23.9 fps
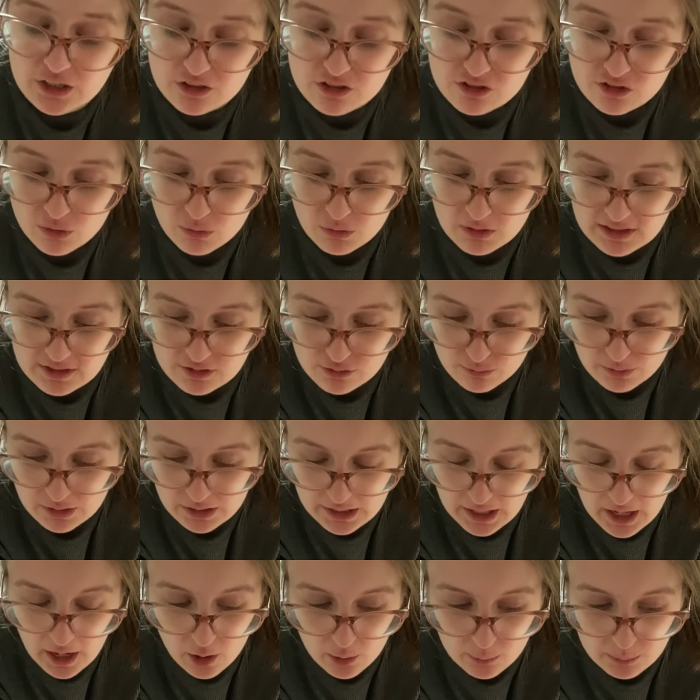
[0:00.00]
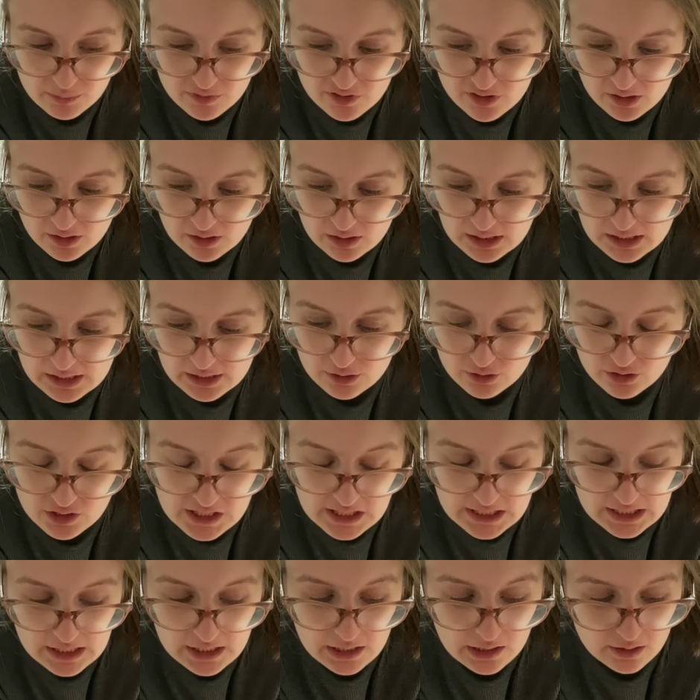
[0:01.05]
So this really helps clean their
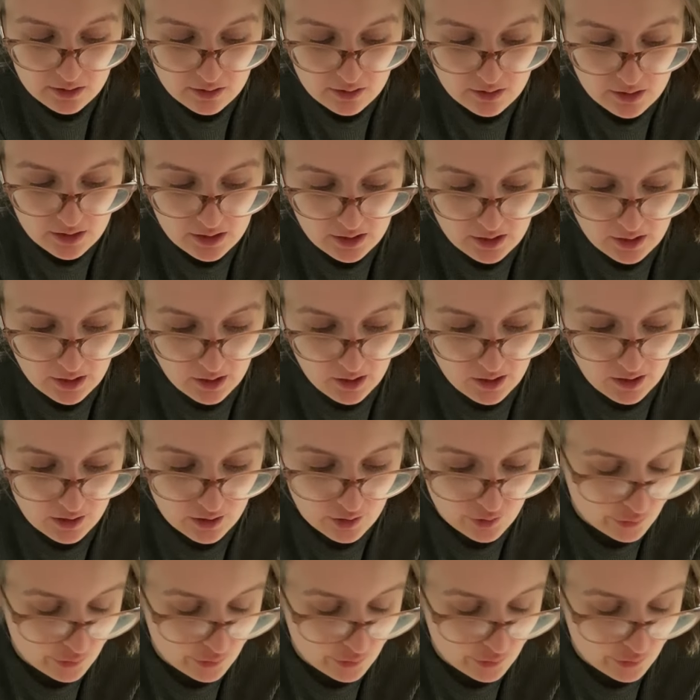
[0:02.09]
teeth uh,